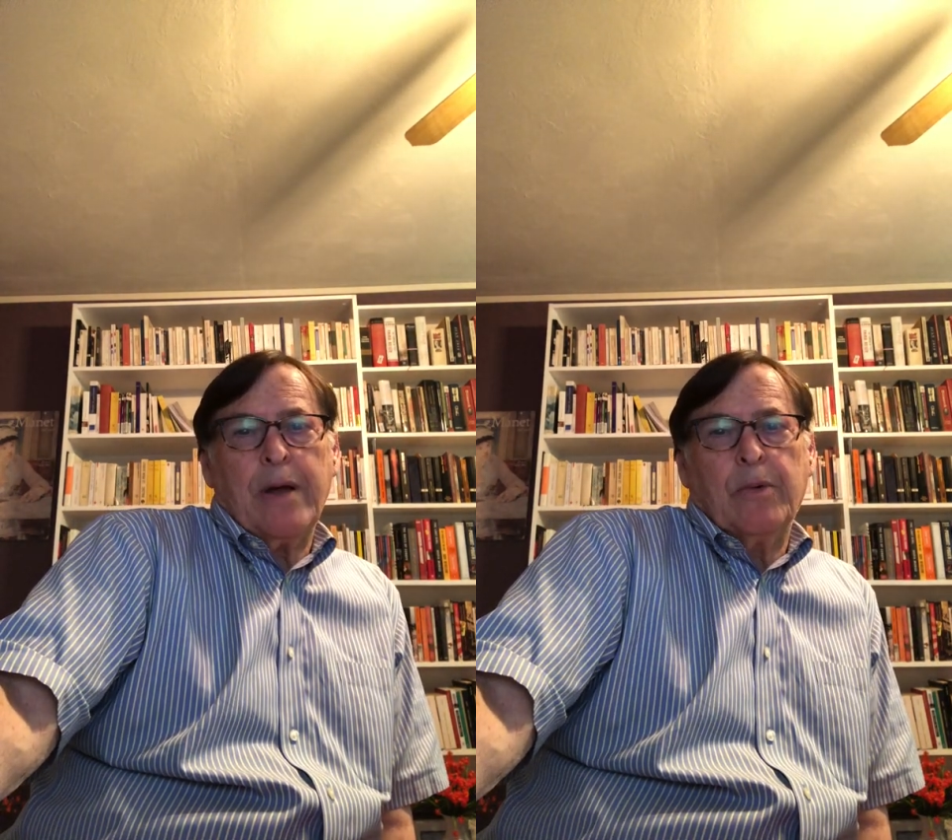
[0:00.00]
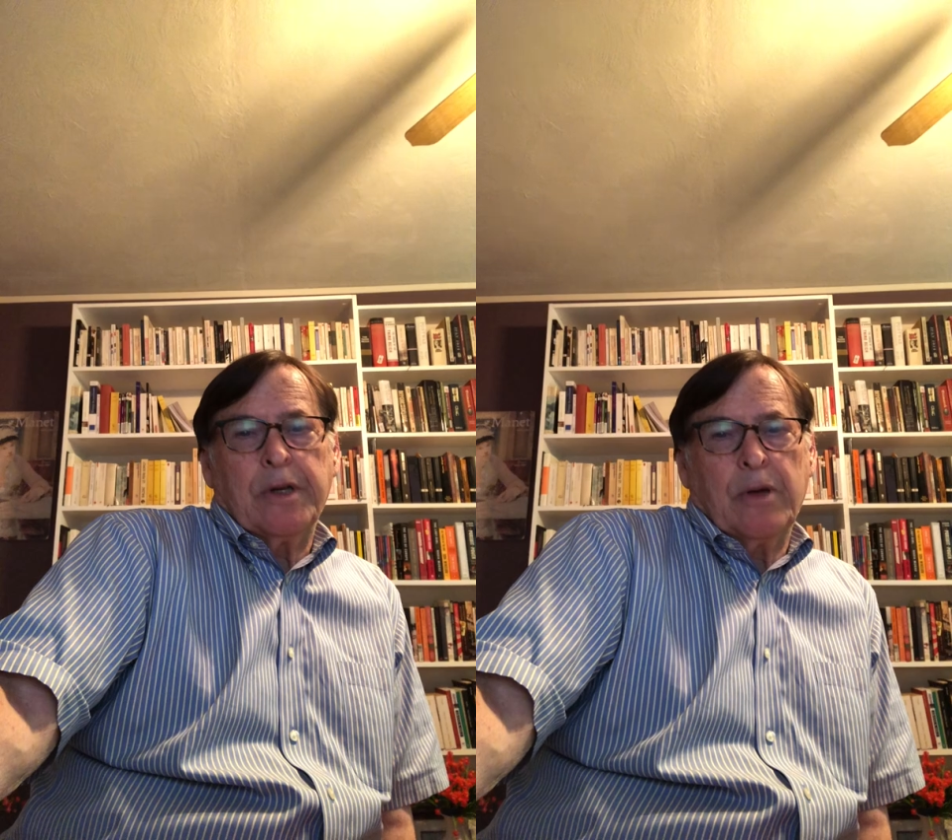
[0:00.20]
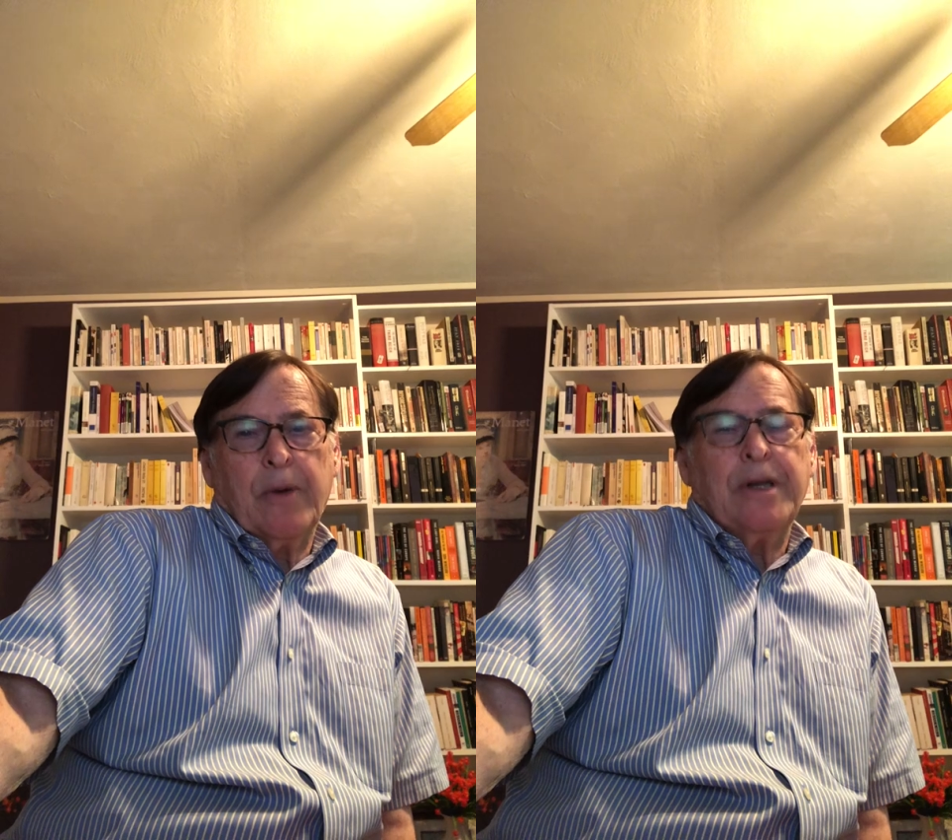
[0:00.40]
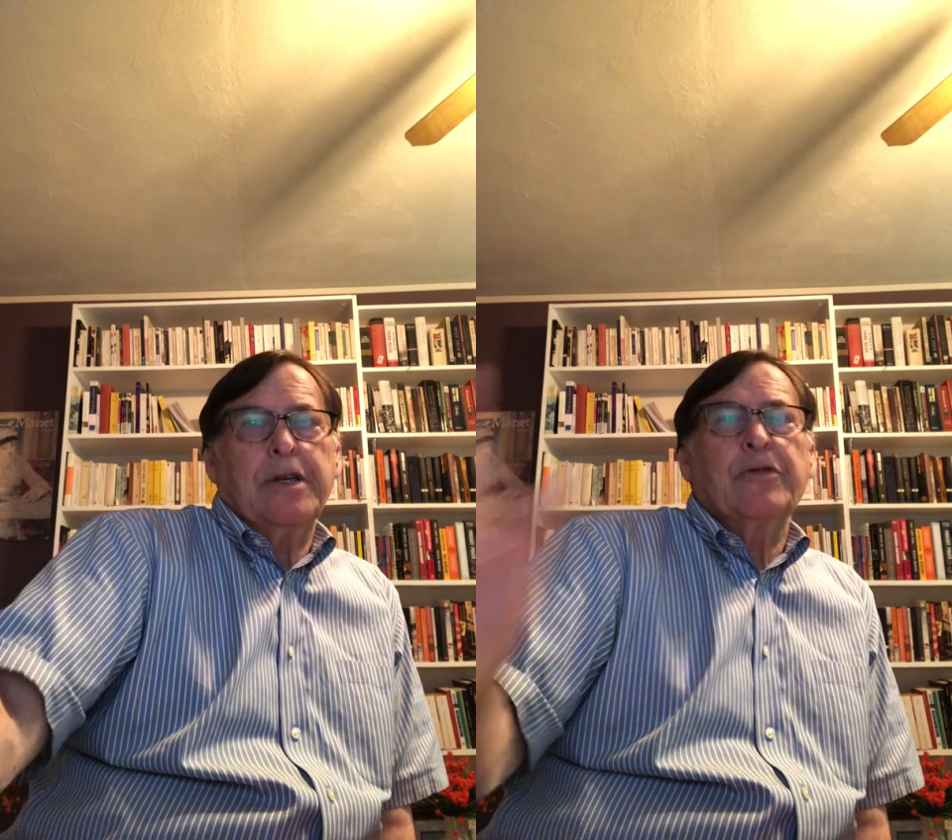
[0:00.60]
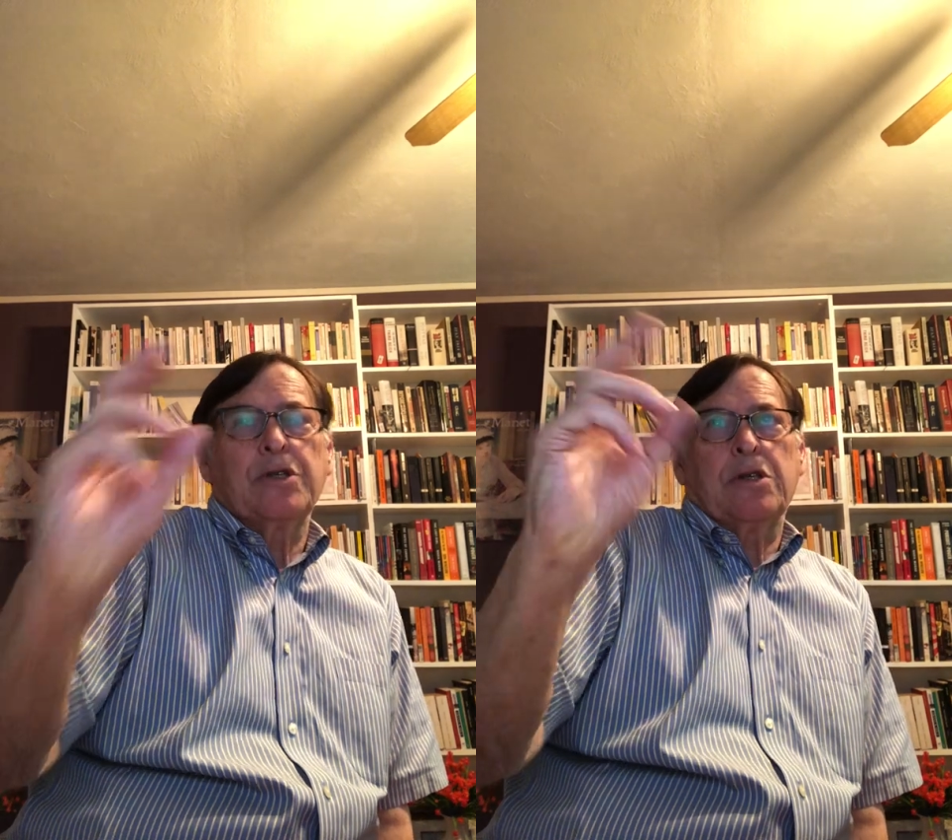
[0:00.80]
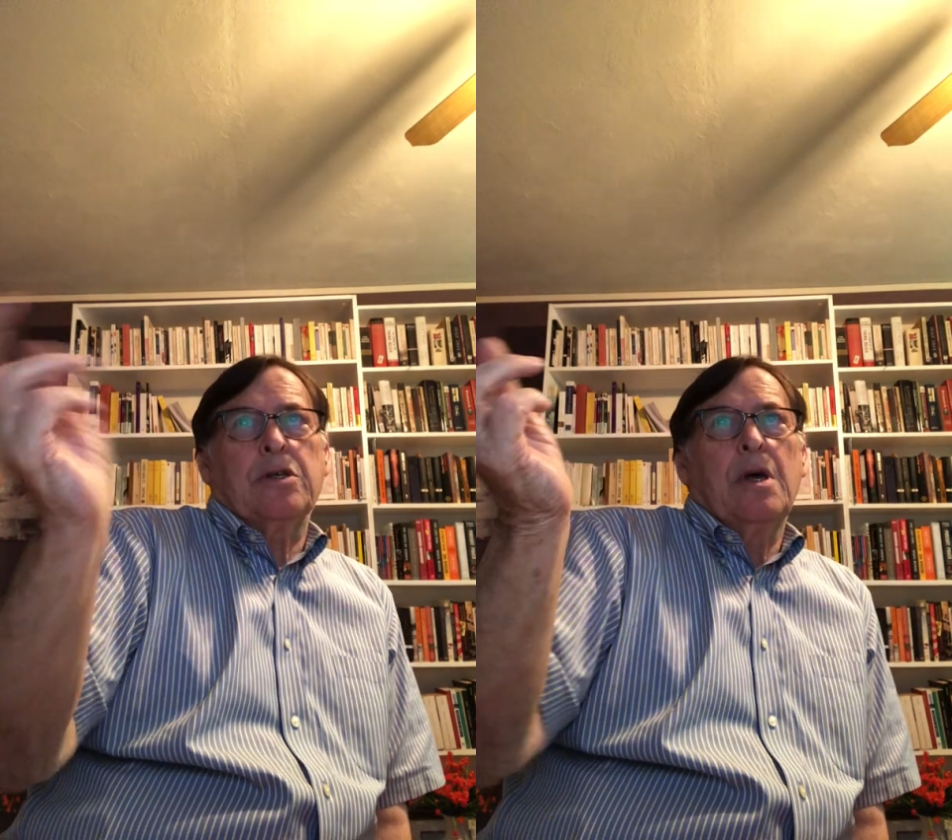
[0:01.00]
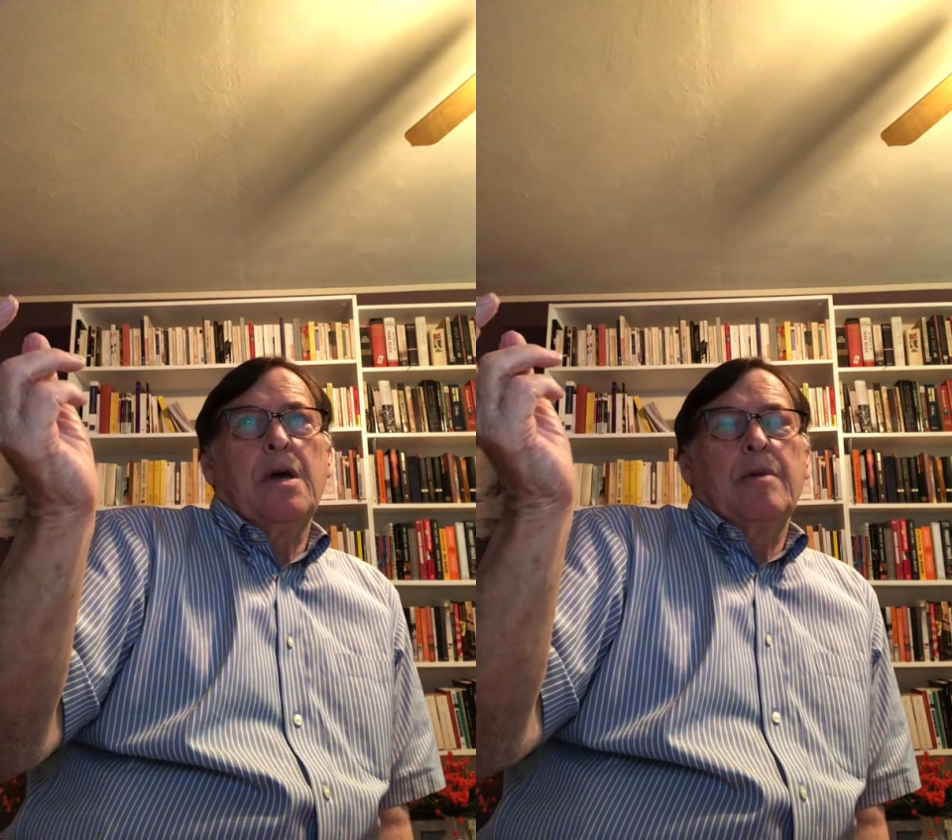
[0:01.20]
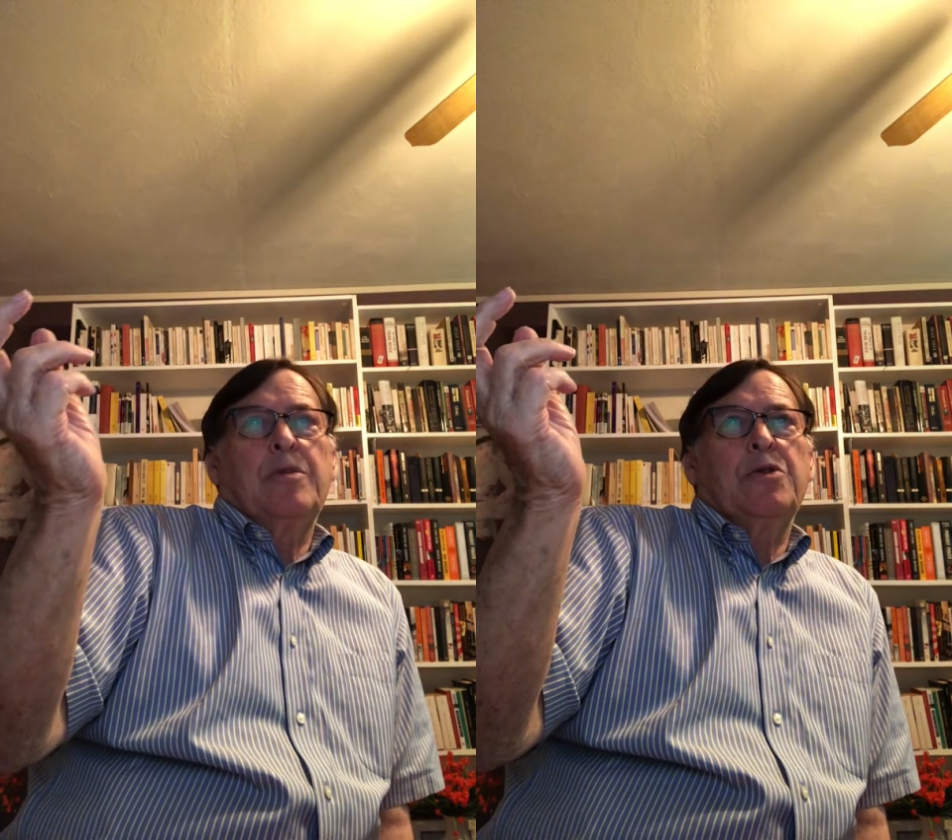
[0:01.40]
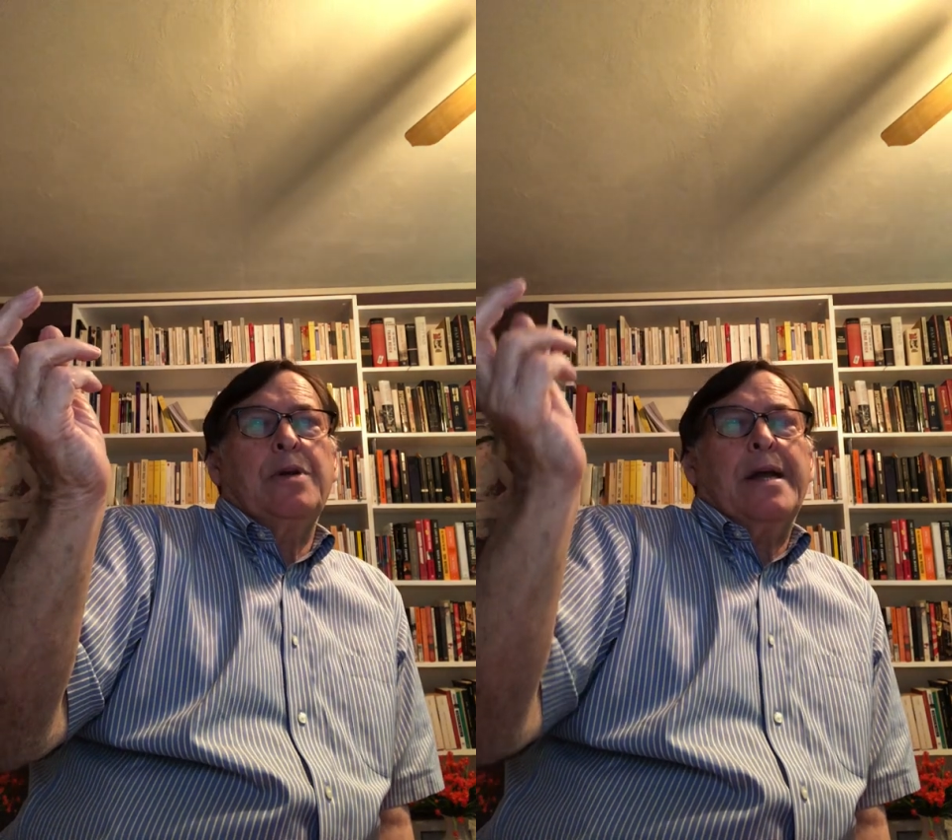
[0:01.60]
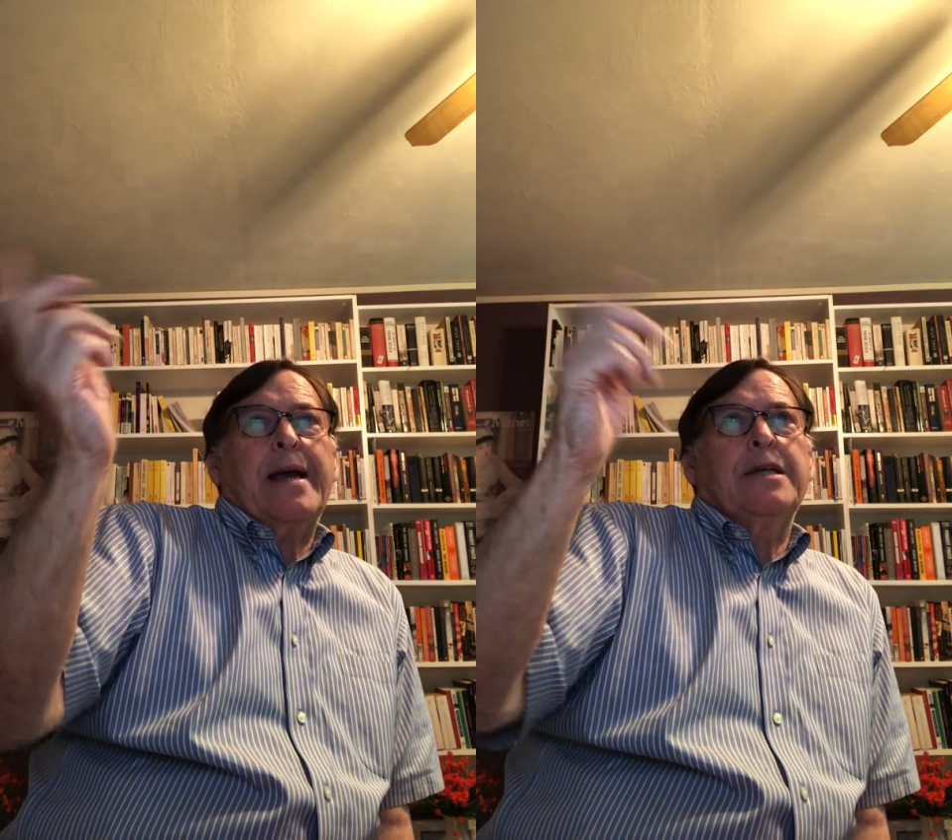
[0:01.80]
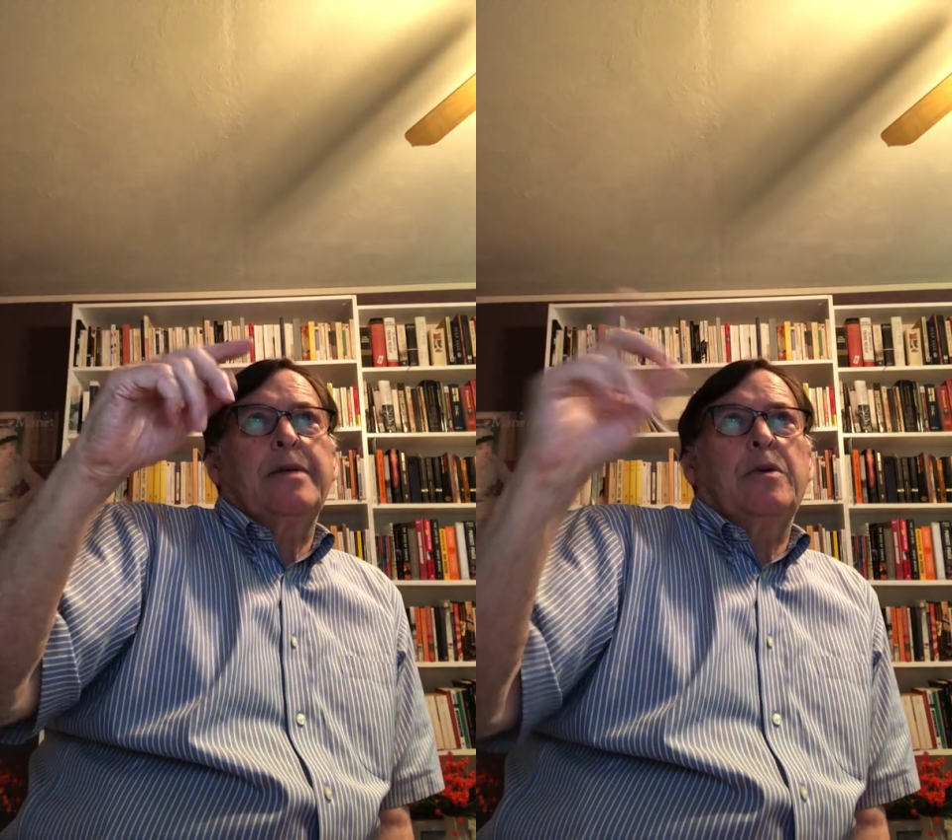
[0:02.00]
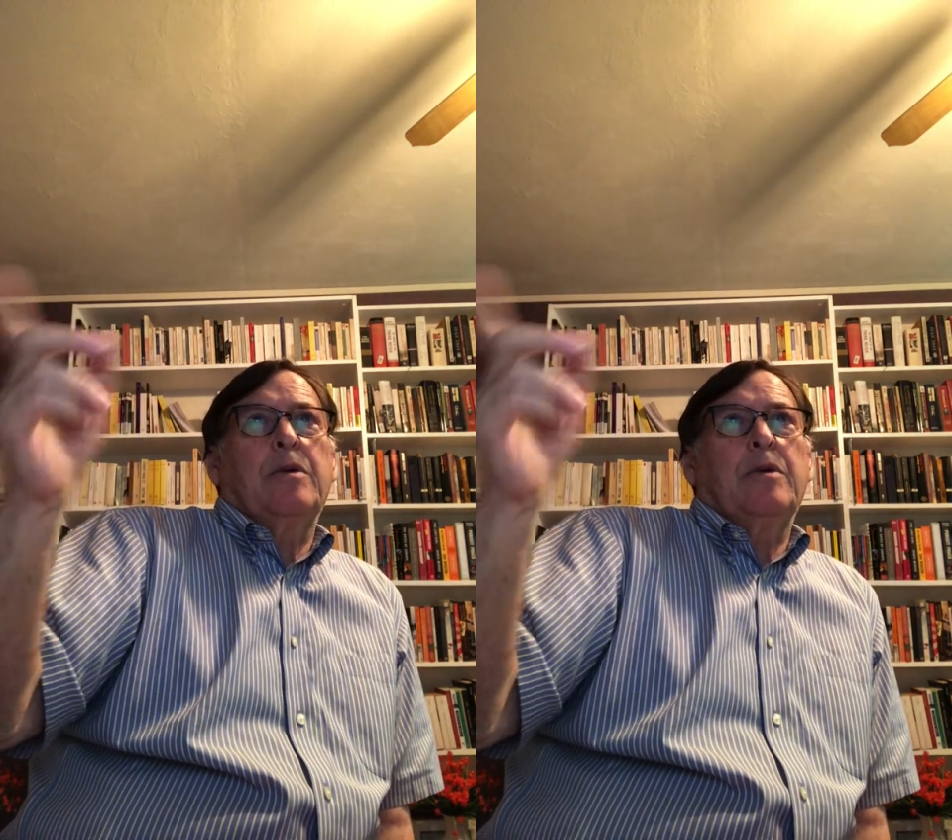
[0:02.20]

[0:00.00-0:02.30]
one of the great differences between academic